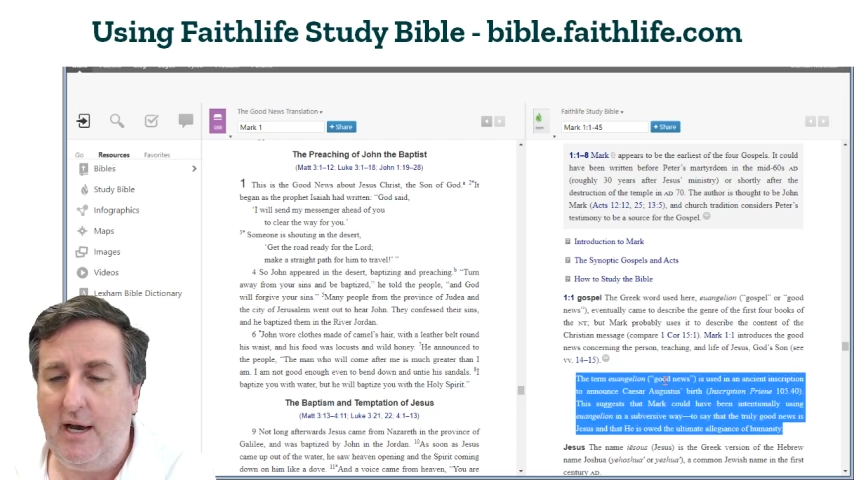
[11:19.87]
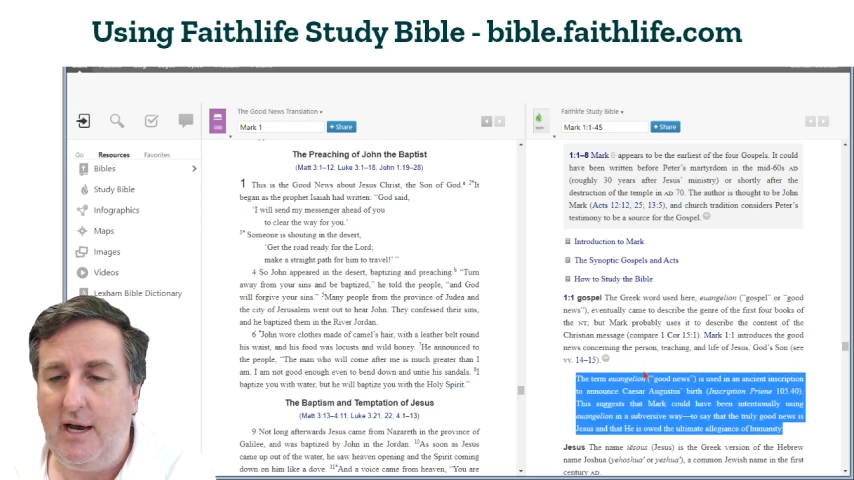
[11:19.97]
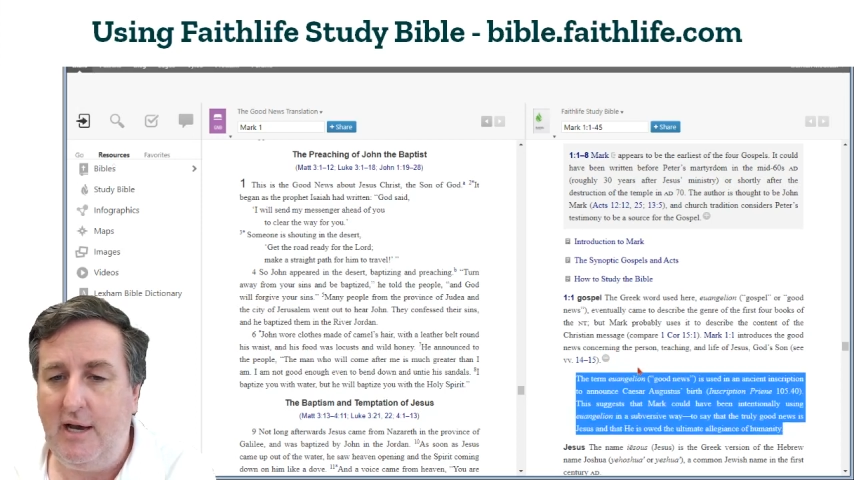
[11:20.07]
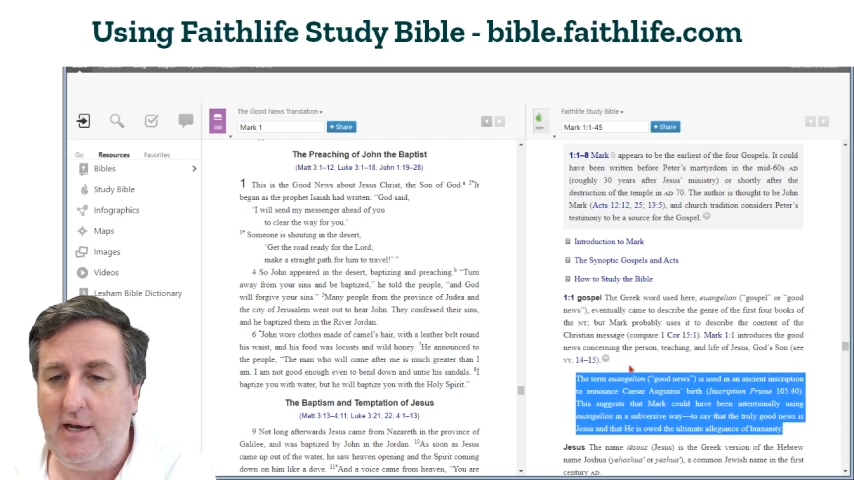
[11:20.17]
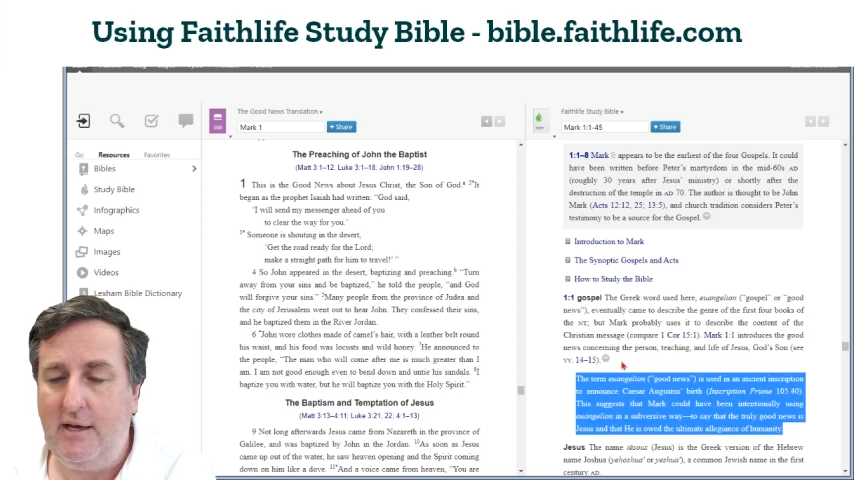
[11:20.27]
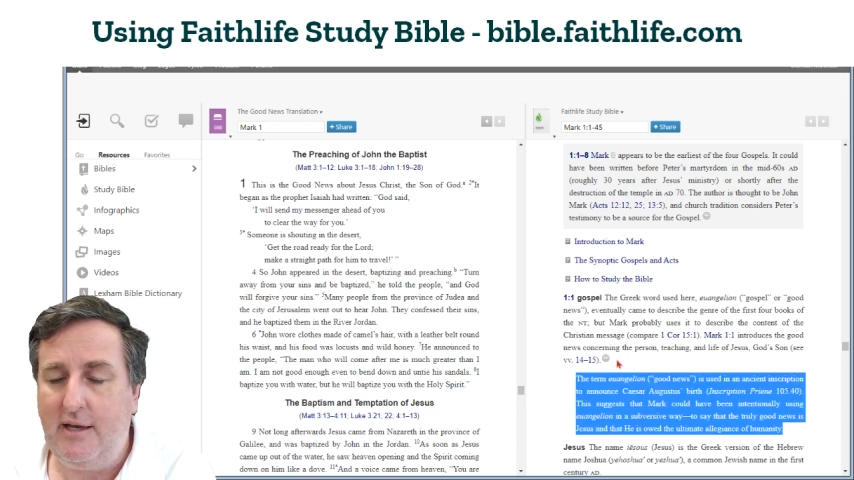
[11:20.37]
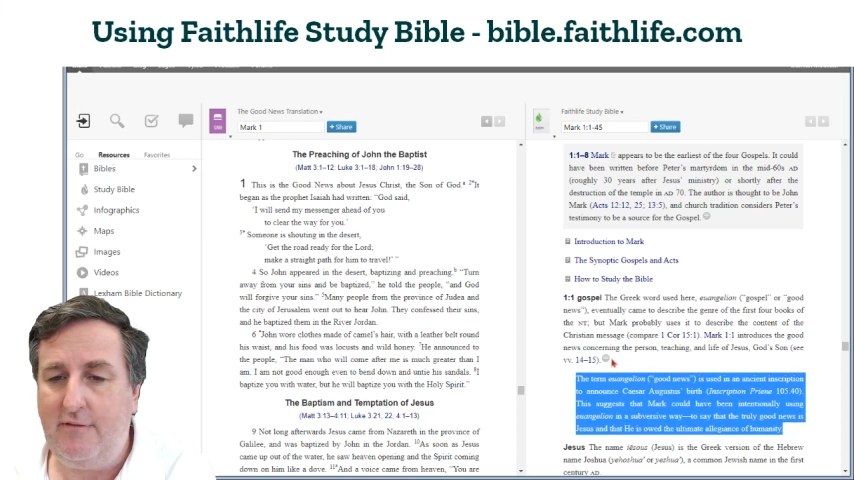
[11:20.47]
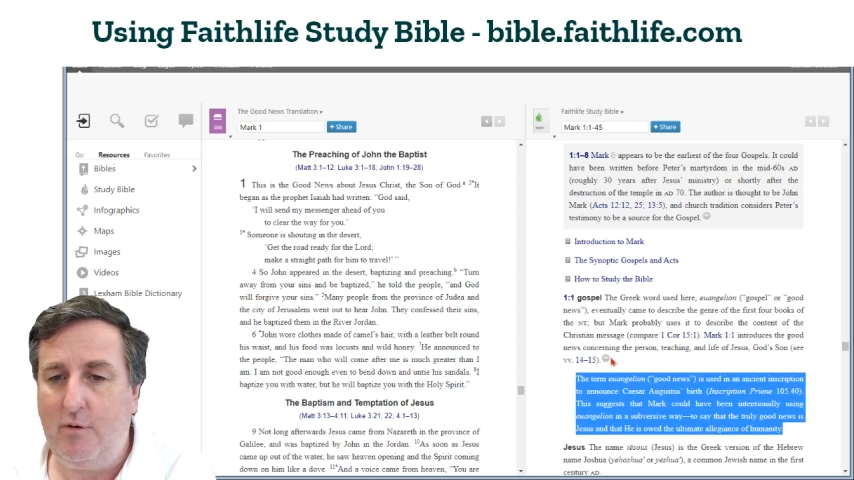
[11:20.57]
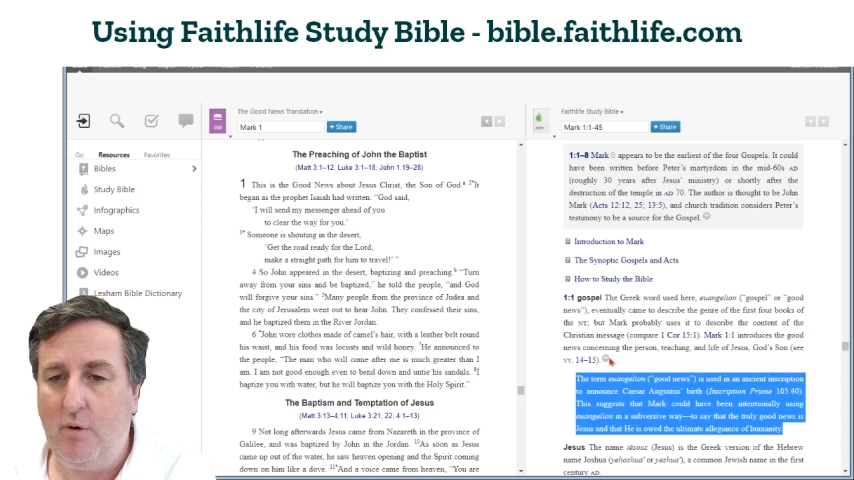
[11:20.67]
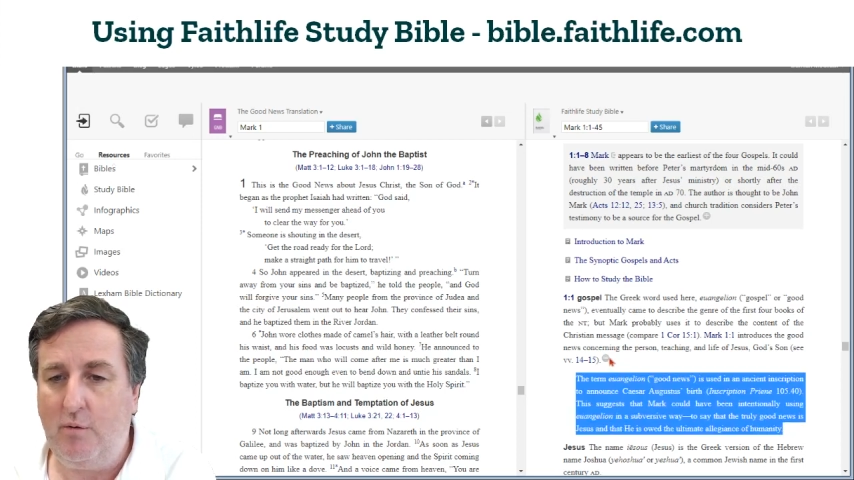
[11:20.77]

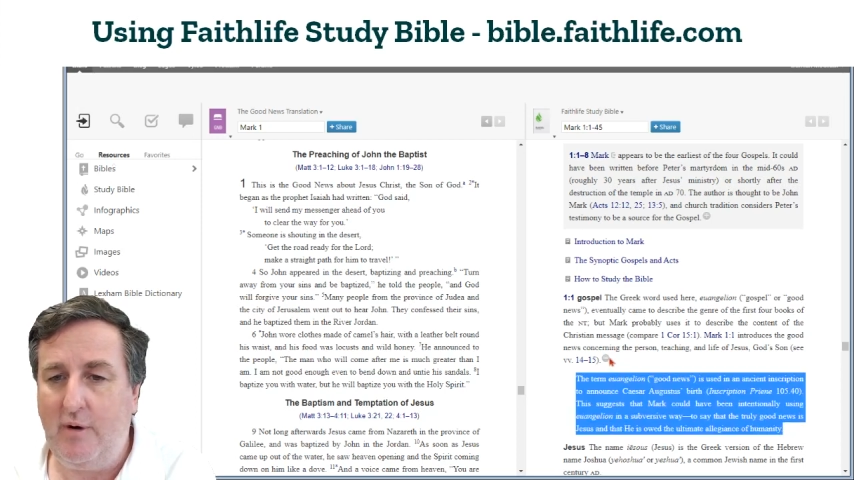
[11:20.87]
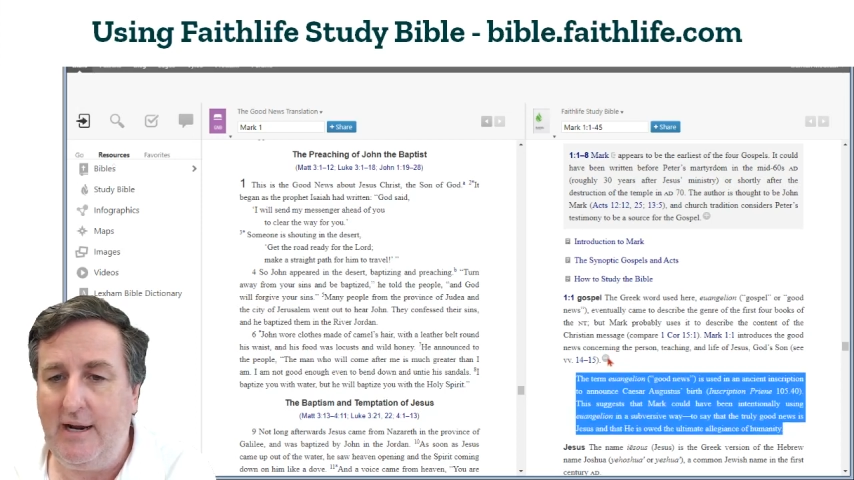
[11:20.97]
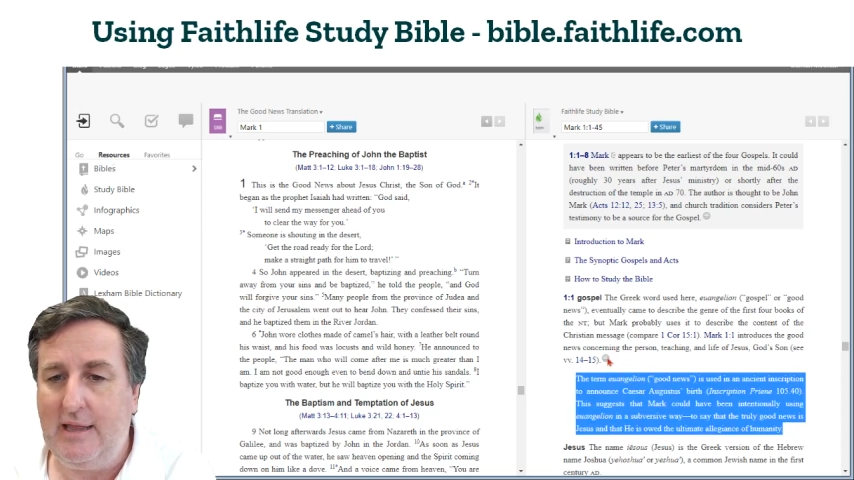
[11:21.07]
if you want to read a